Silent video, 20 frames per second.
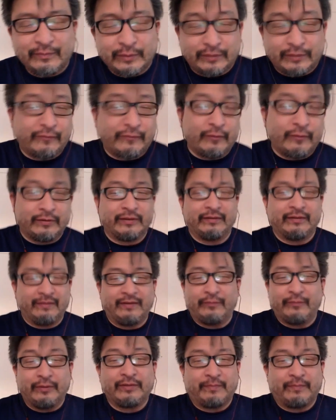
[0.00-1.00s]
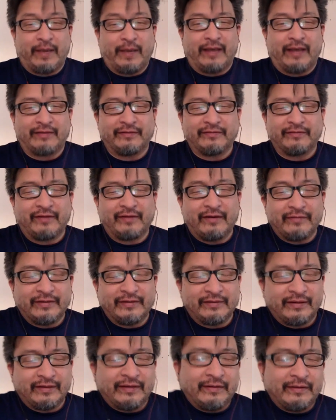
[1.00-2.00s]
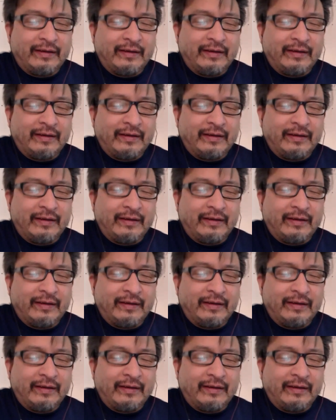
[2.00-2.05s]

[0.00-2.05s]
which of course it was massive, obviously.